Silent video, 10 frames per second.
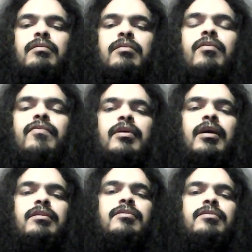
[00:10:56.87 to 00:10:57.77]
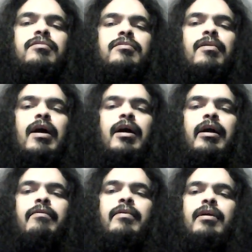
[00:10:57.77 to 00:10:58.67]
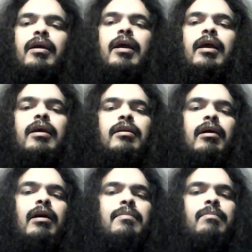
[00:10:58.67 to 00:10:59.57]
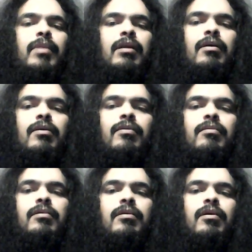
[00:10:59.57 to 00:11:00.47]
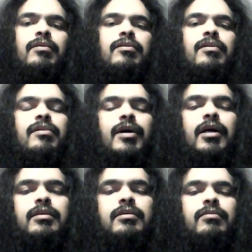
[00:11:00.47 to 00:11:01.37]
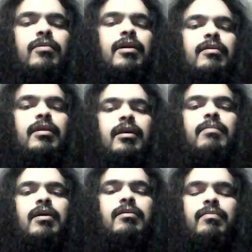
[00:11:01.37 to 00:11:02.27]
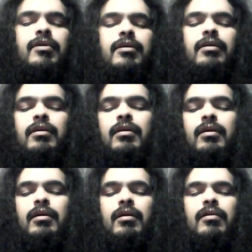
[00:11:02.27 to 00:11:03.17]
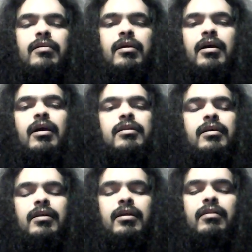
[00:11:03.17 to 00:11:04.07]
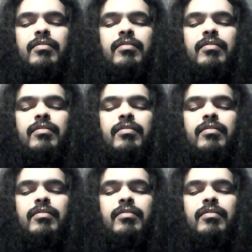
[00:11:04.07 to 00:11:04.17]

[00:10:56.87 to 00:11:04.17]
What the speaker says: Don't forget to subscribe and comment below on your thoughts, what you think about the book or the content in the